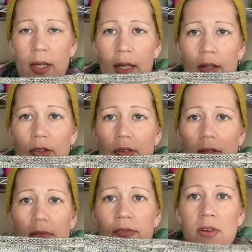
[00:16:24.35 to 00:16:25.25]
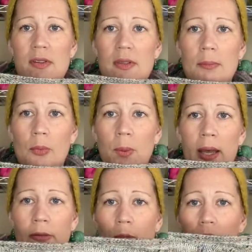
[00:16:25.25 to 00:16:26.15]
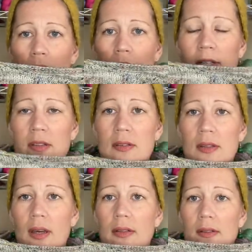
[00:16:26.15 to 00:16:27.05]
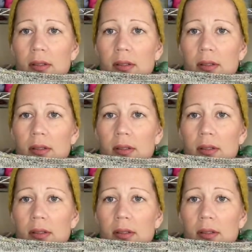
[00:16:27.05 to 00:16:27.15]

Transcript: it's just a very simple way of alternating skeins